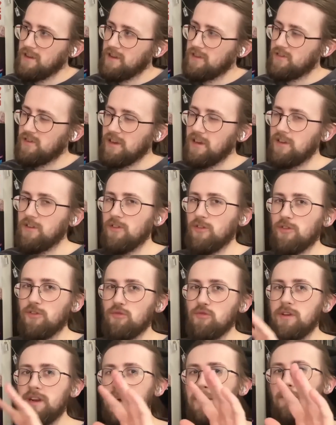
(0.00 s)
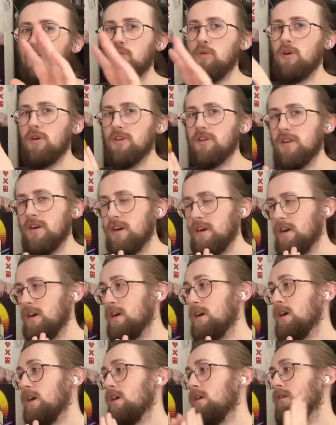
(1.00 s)
Season three, up one.
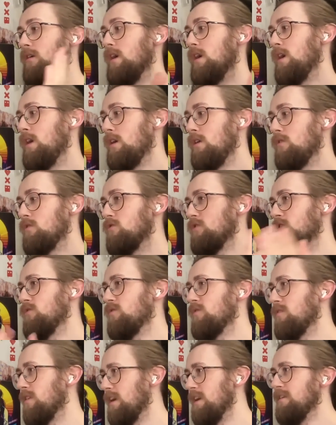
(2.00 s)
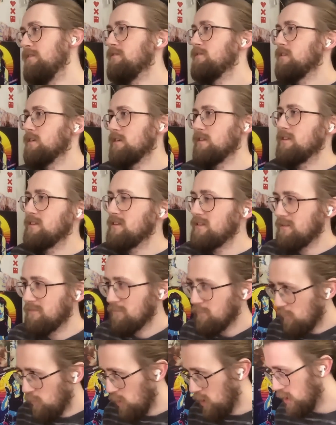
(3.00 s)
Oh, Christmas left.
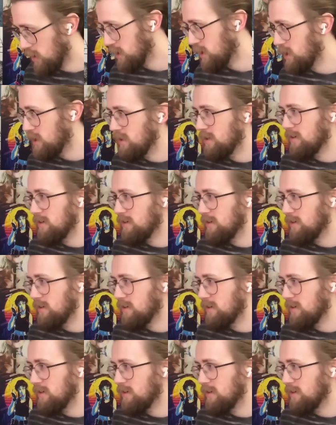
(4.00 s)
Watch.